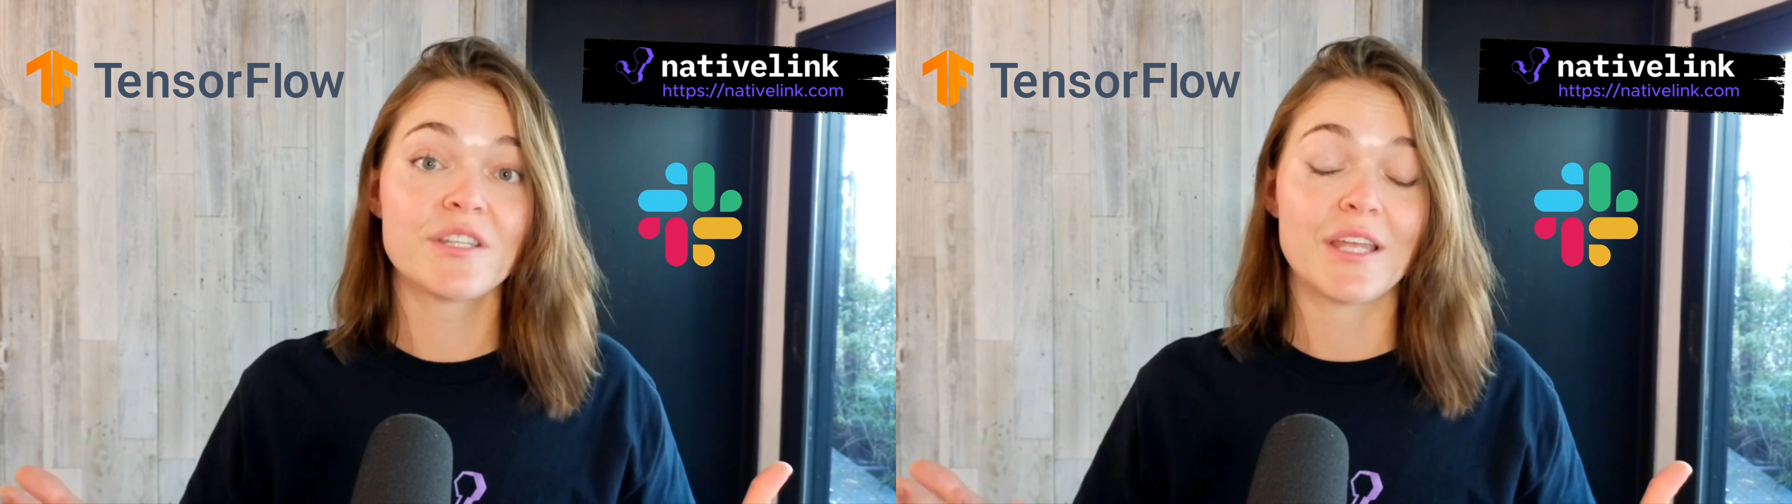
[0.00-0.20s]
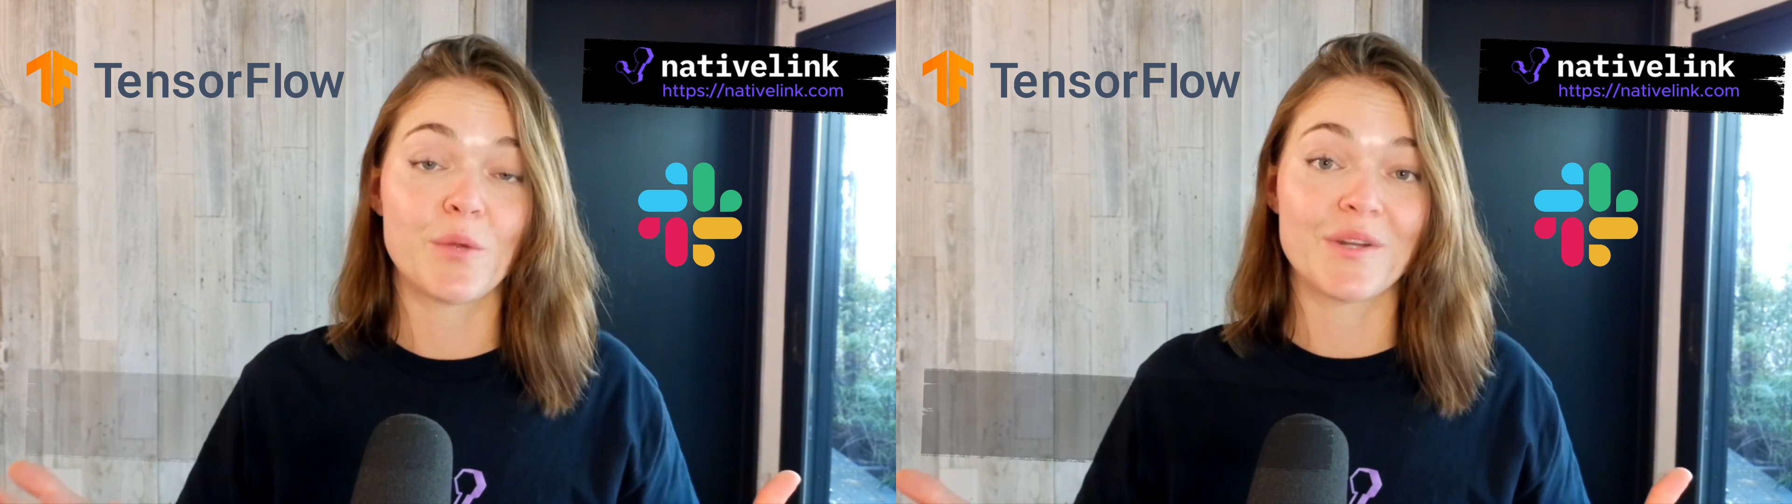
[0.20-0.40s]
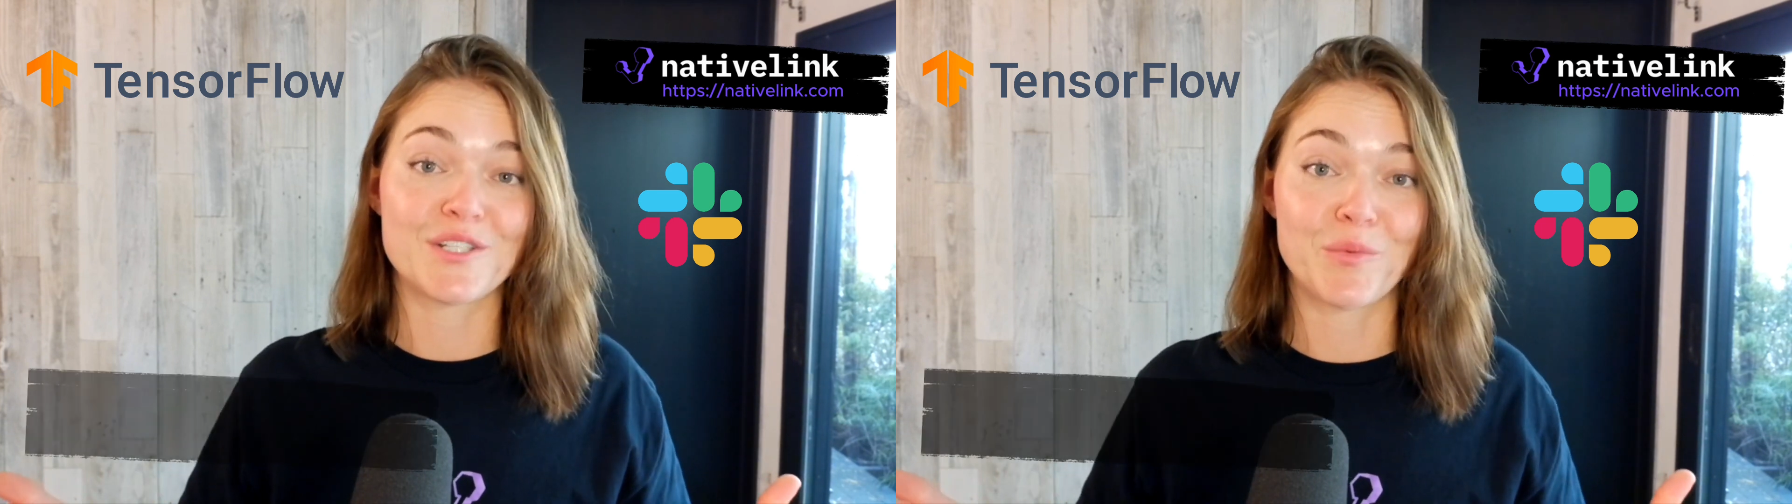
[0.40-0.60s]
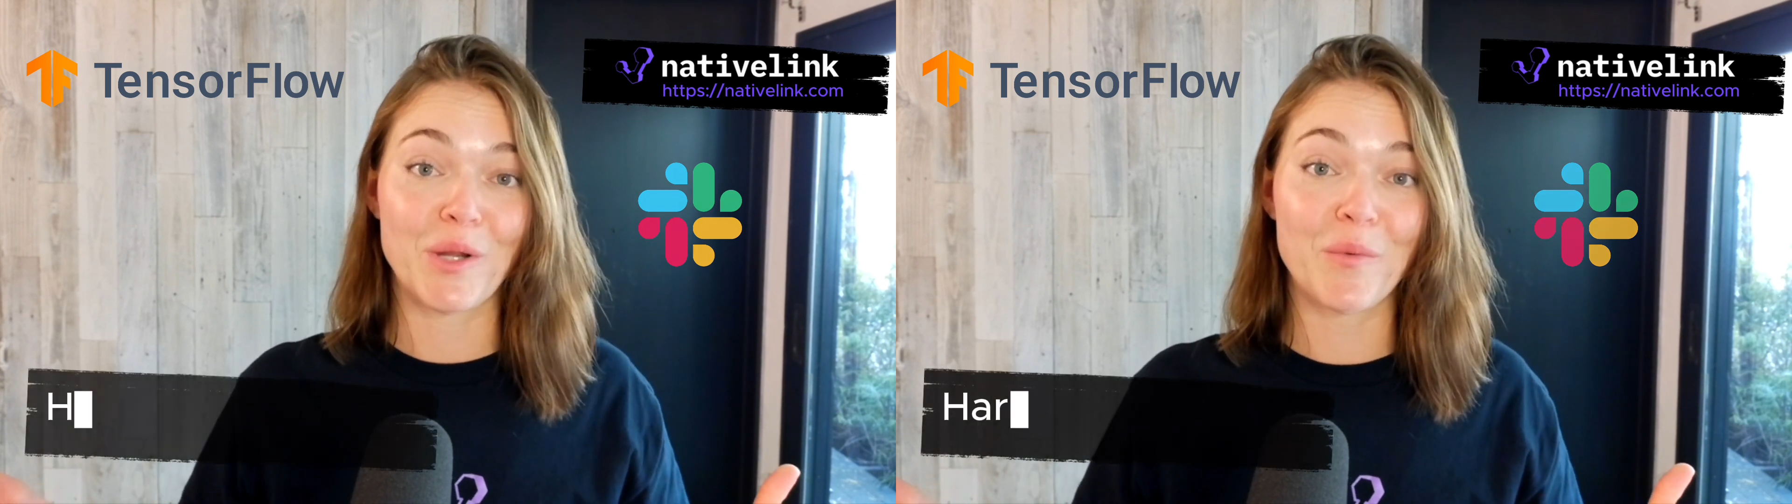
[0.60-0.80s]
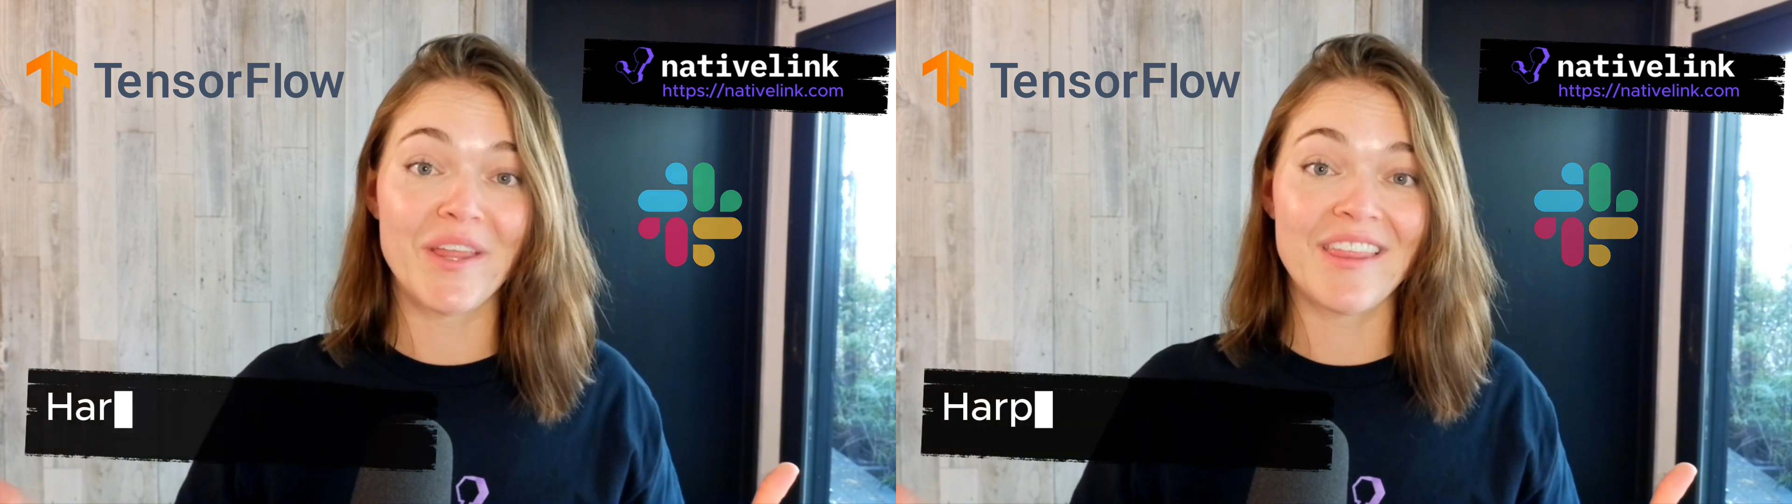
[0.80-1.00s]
that you want us to work with.